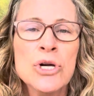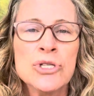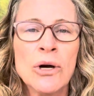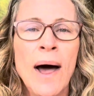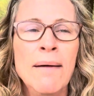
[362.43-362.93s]

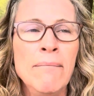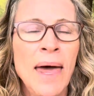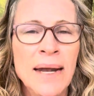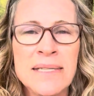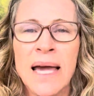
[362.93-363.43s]
So I
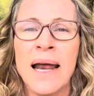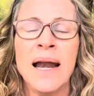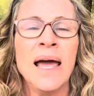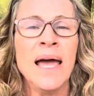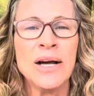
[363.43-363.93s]
meditate
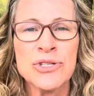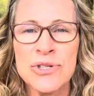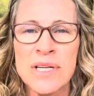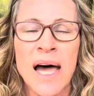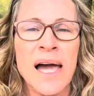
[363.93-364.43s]
and I
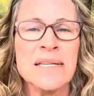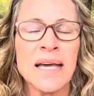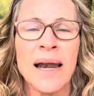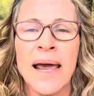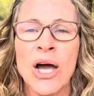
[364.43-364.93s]
exercise
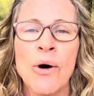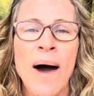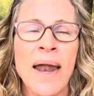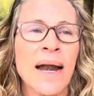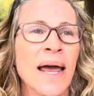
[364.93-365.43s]
and I go
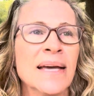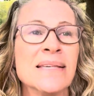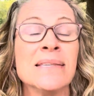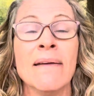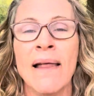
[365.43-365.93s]
out and I get
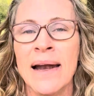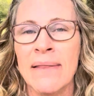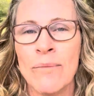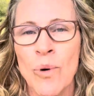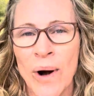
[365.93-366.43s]
sunlight
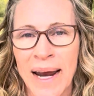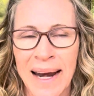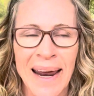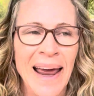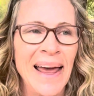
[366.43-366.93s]
in the
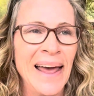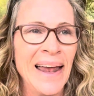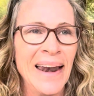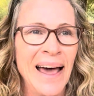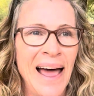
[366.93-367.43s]
morning
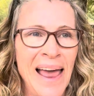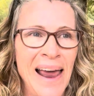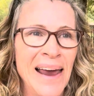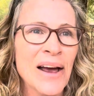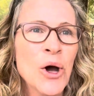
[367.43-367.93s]
and
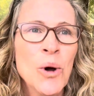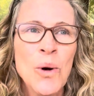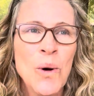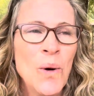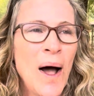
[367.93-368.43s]
I
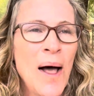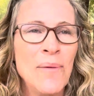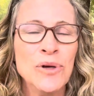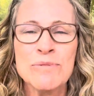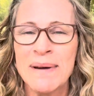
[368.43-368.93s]

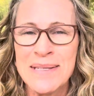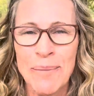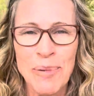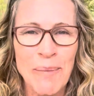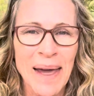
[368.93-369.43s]
use my
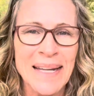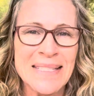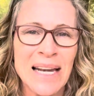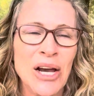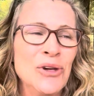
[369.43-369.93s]

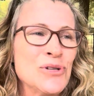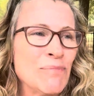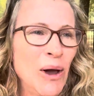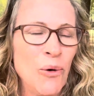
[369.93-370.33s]
supplements and I use my